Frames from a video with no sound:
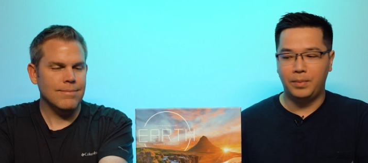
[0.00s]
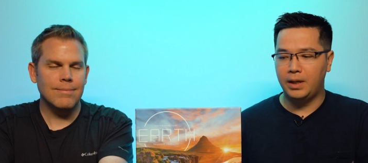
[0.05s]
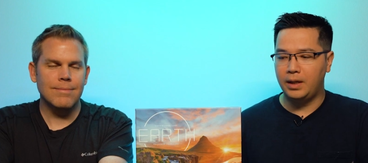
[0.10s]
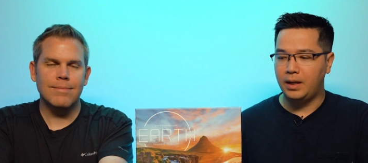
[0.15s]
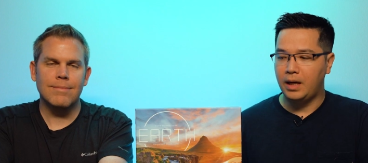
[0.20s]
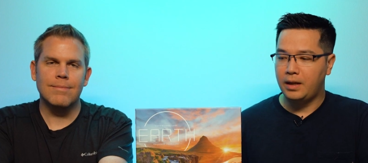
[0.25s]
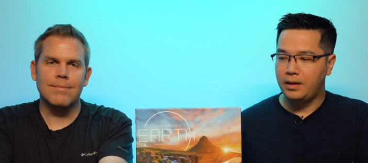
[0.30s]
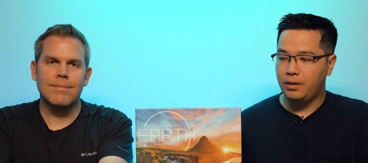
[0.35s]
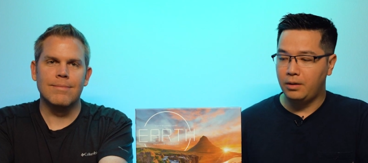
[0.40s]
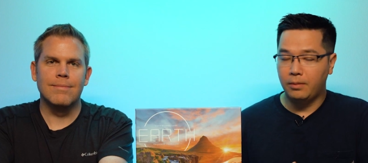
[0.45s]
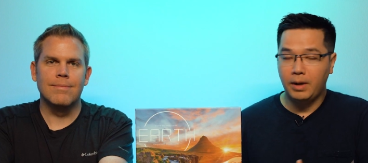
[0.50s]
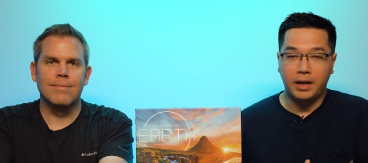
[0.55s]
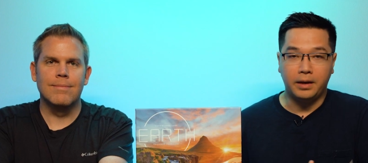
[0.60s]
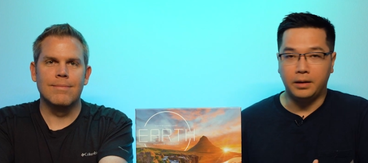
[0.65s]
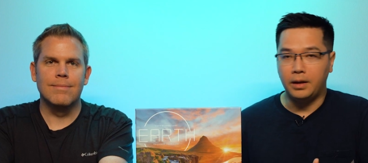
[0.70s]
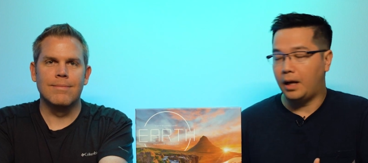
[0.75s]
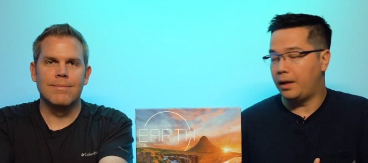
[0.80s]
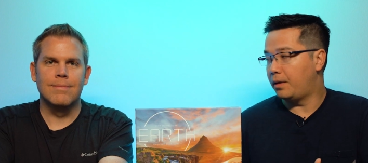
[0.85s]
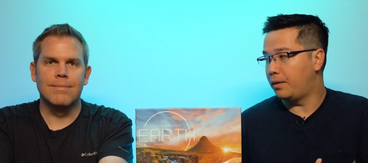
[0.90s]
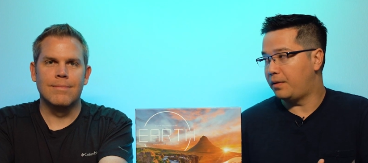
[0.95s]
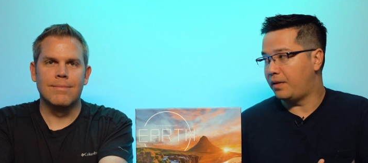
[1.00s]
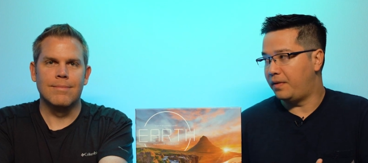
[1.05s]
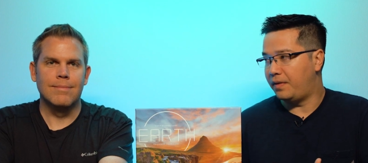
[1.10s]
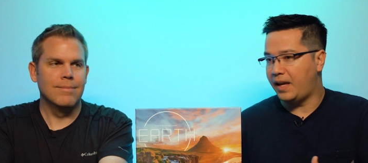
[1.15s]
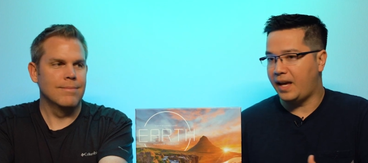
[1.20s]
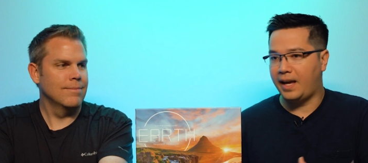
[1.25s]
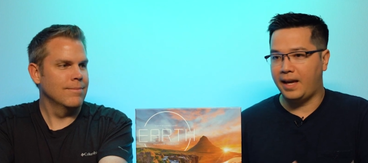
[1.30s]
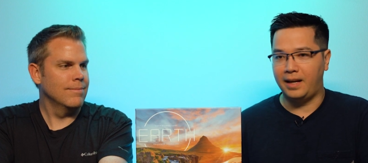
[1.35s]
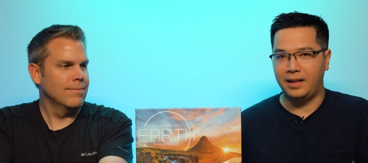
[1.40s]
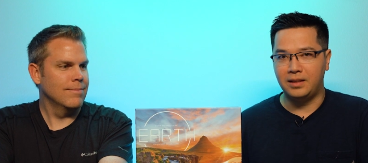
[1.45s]
Speaker 1: But you're right. Other than
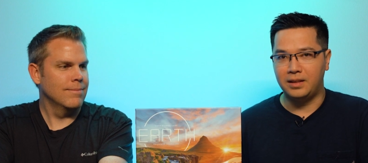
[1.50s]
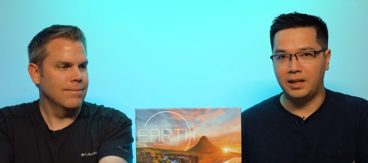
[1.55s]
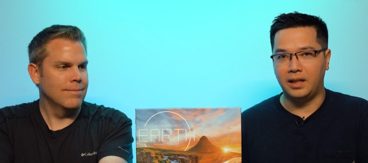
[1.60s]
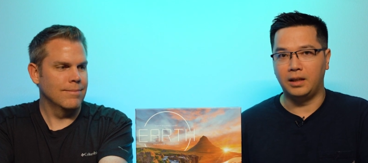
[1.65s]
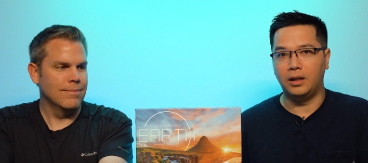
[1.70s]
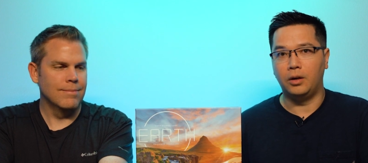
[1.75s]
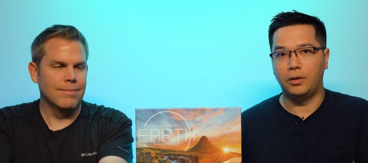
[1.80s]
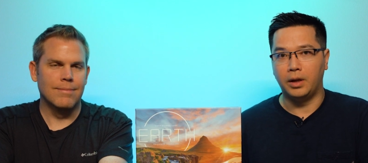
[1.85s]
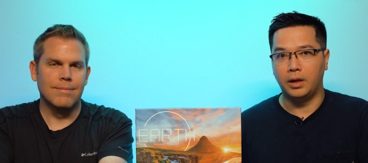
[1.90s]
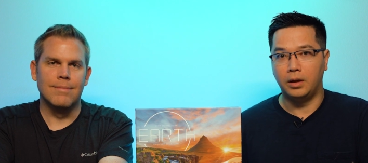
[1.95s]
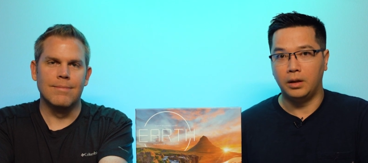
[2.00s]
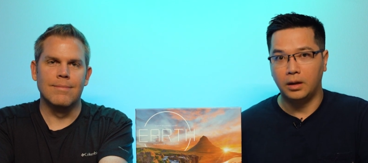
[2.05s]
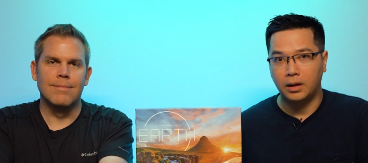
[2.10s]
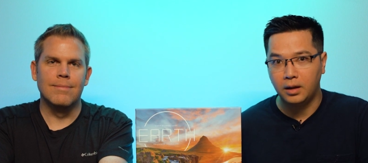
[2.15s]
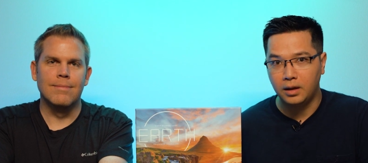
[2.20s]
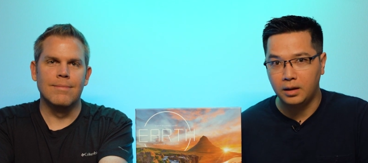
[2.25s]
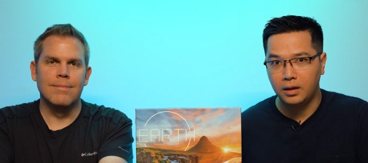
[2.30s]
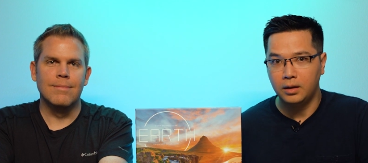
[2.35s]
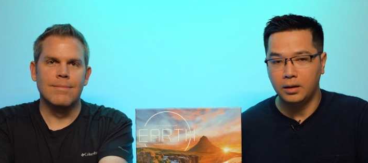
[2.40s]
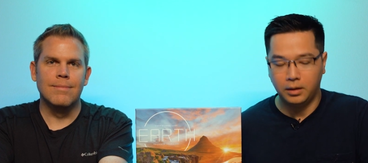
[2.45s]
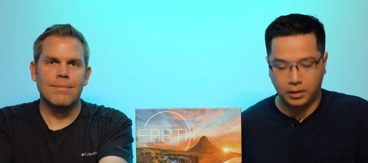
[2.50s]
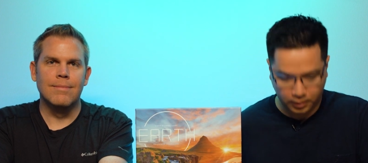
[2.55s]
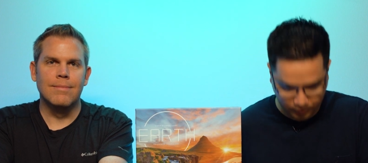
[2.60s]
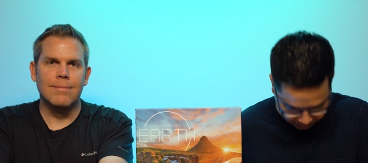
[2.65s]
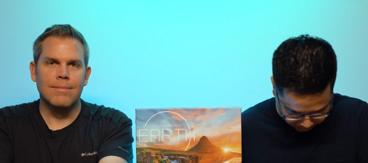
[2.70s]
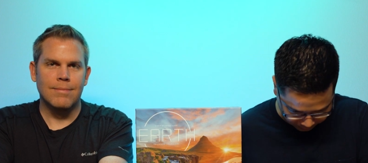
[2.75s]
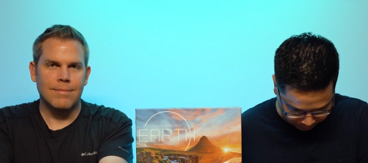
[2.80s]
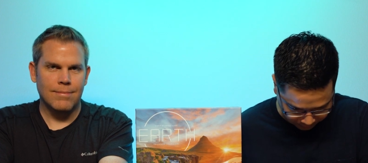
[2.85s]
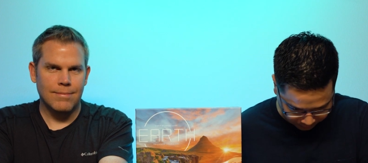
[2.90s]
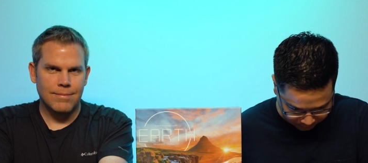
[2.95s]
that, it's like, okay, huh?
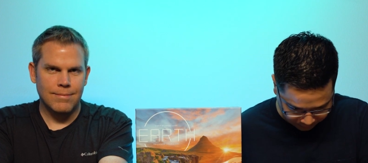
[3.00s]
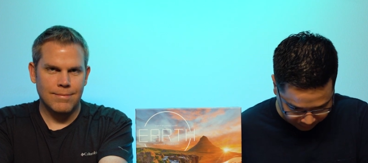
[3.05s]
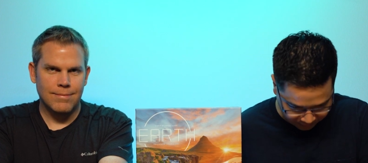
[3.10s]
Huh.